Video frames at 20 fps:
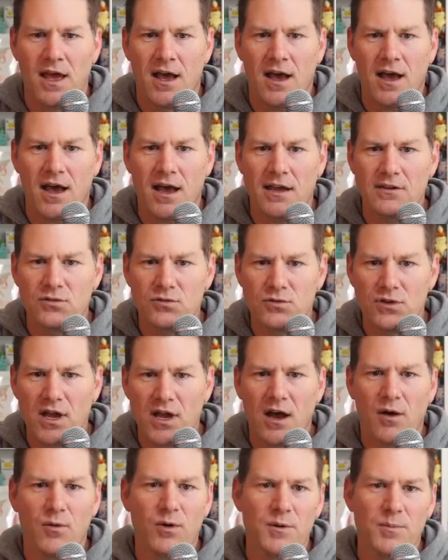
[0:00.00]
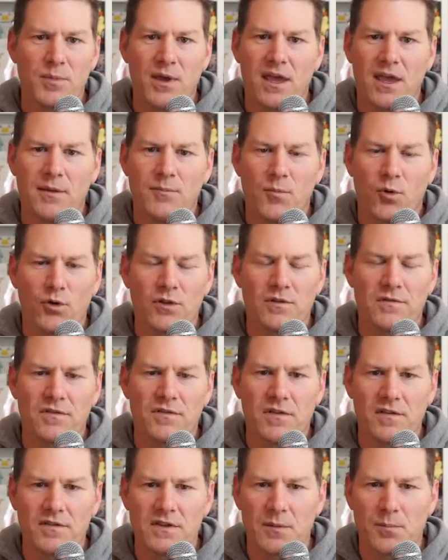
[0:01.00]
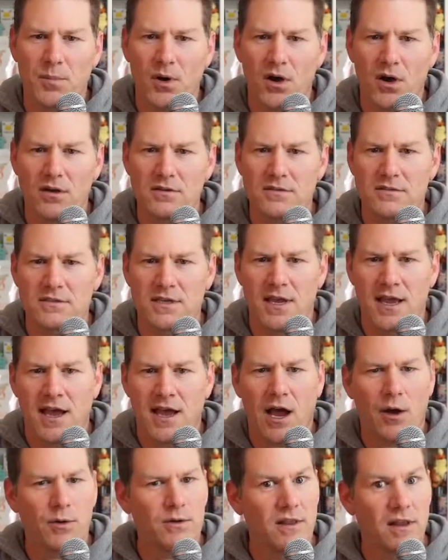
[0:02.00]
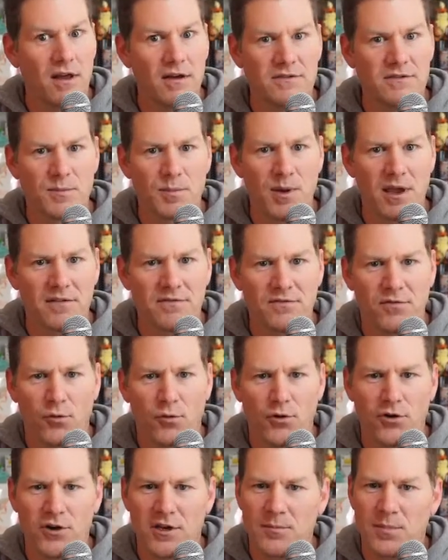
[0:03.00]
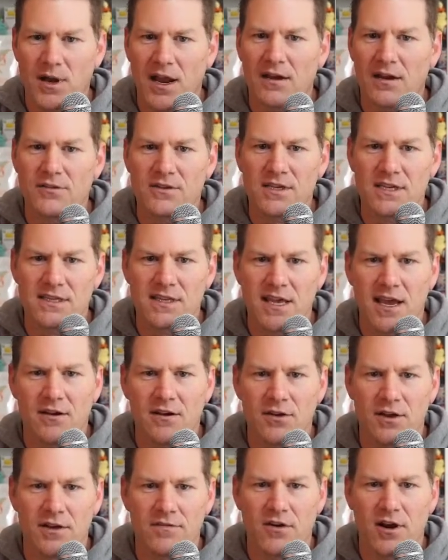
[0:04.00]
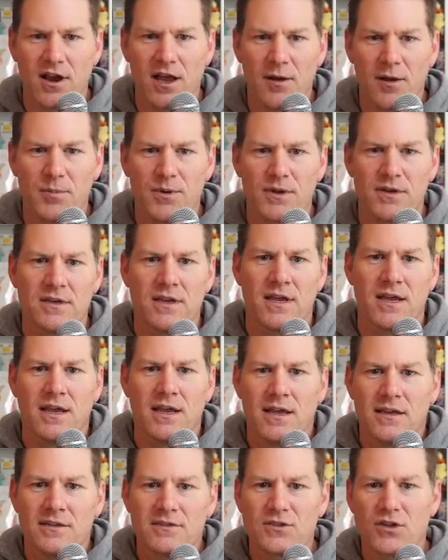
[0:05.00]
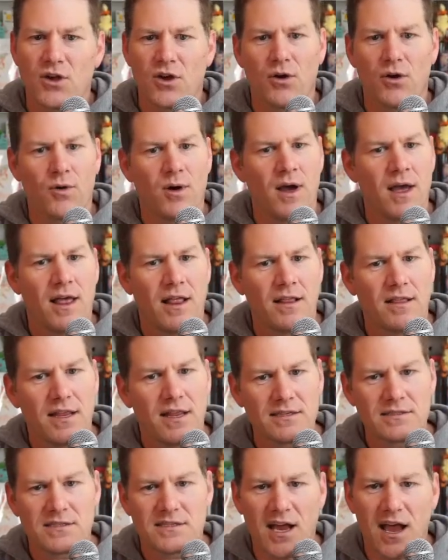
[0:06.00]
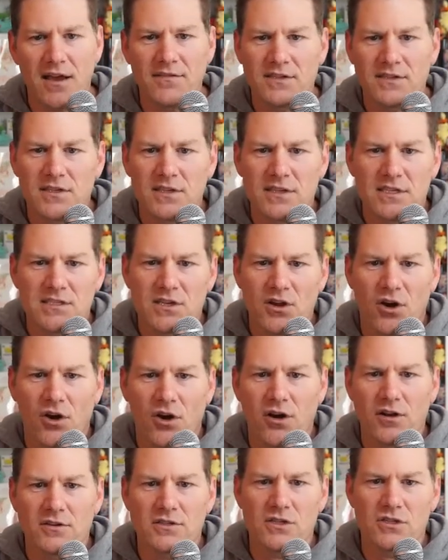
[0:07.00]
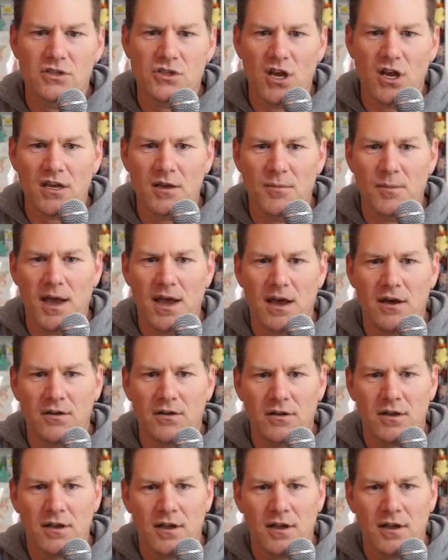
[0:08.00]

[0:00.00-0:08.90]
I do not want to pay more than 50 bucks. I would love to pay 40, but I don't think that'll ever happen. So let's dive into these cards and check them out.